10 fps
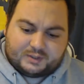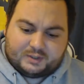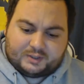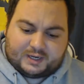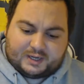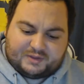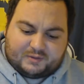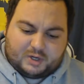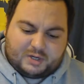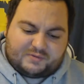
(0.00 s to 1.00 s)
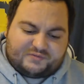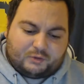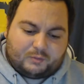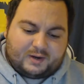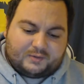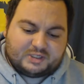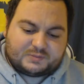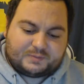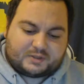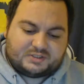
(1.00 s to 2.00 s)
Now, there were a few errors
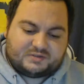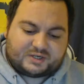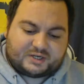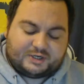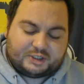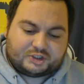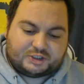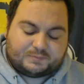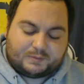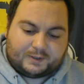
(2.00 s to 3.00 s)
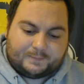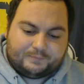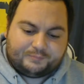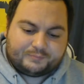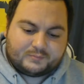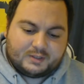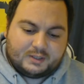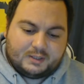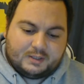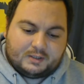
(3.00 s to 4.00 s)
because of the conditions, but
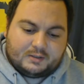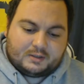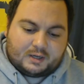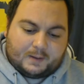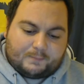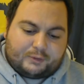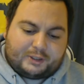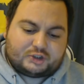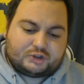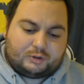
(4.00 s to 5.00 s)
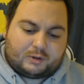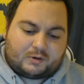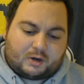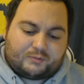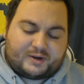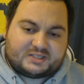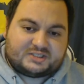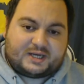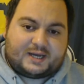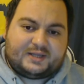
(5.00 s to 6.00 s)
I'm pretty sure I read a
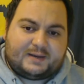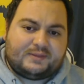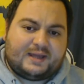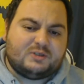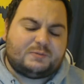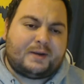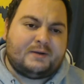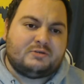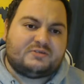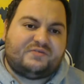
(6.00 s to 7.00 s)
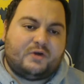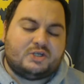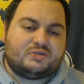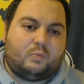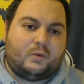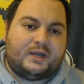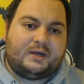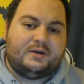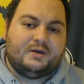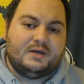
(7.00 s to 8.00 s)
stat that was Penrith's first
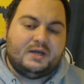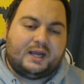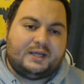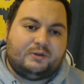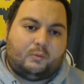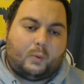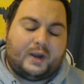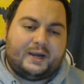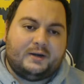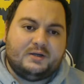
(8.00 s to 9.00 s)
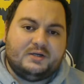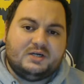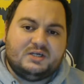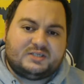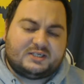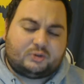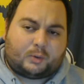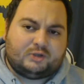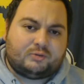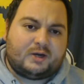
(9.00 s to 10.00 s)
win in the wet since
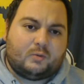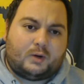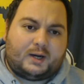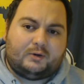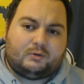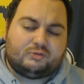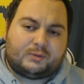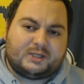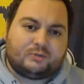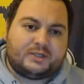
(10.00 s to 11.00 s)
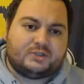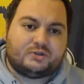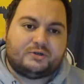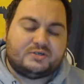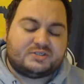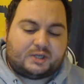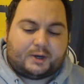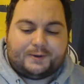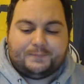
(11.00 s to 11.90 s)
2021 or 2022. So,